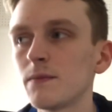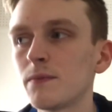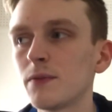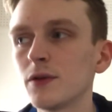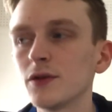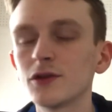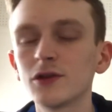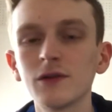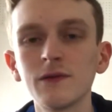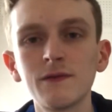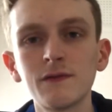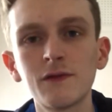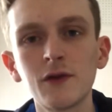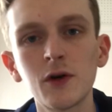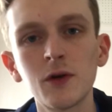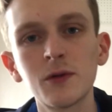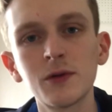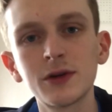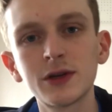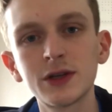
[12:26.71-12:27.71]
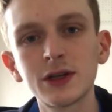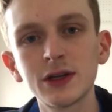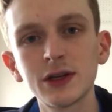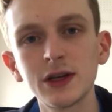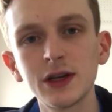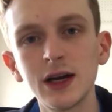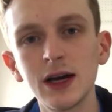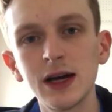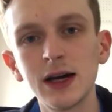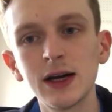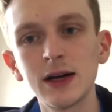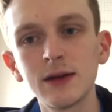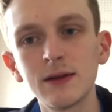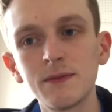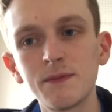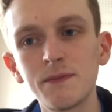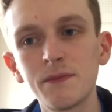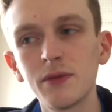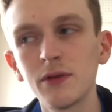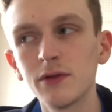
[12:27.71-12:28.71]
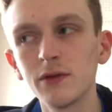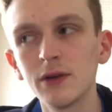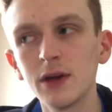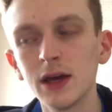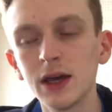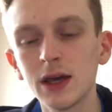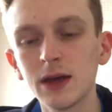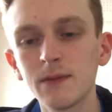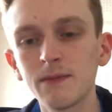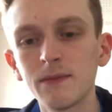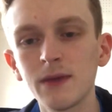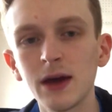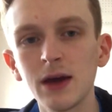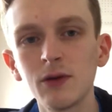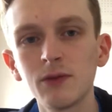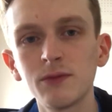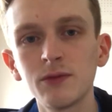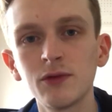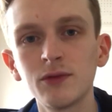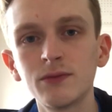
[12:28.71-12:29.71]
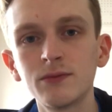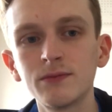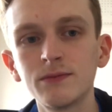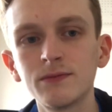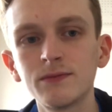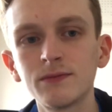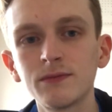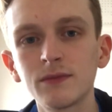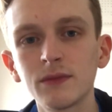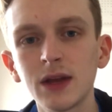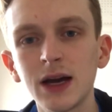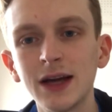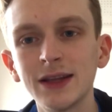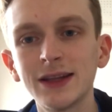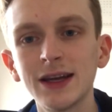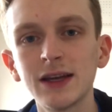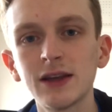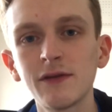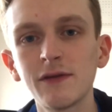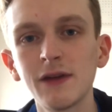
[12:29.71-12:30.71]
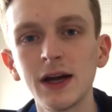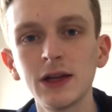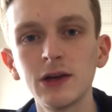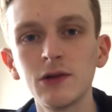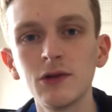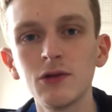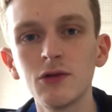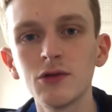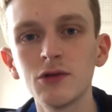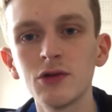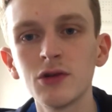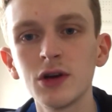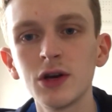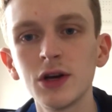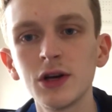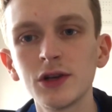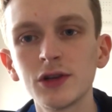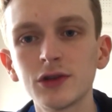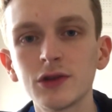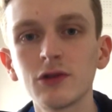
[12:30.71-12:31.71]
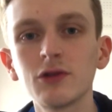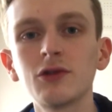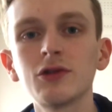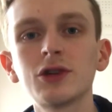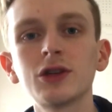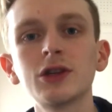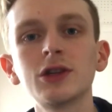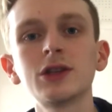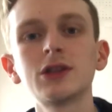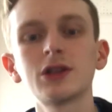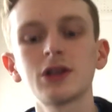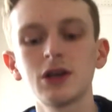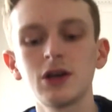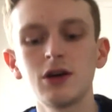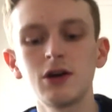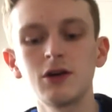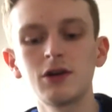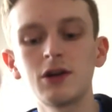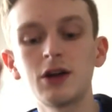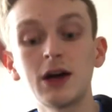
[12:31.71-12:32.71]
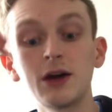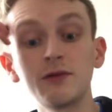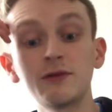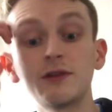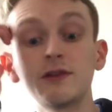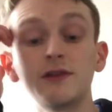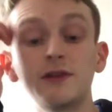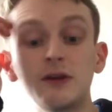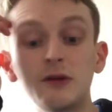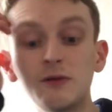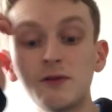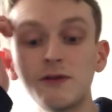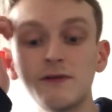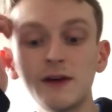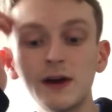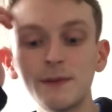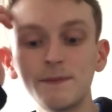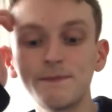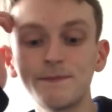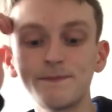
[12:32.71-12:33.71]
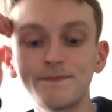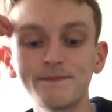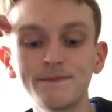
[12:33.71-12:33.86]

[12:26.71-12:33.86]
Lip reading: push them forward and help them identify new solutions on how to deal with it.